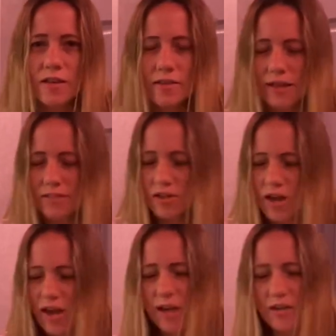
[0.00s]
that's
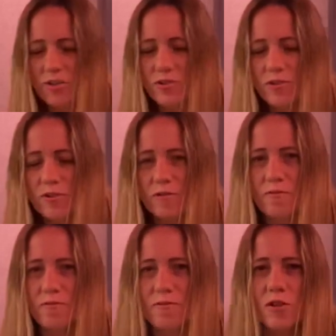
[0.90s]
kind
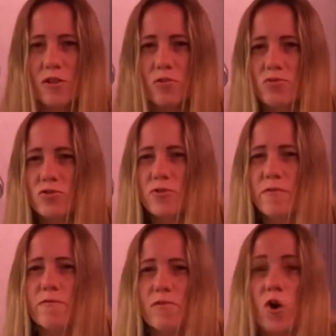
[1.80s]
of closer to
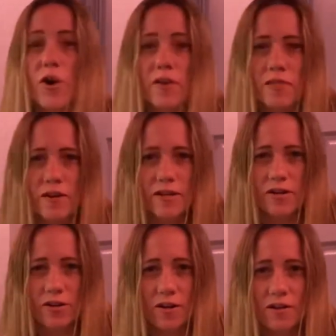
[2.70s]
Florida than
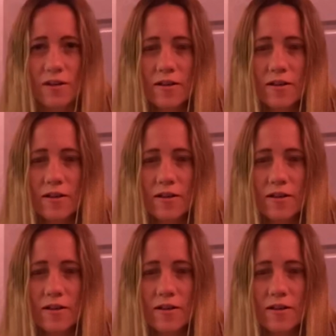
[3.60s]
here.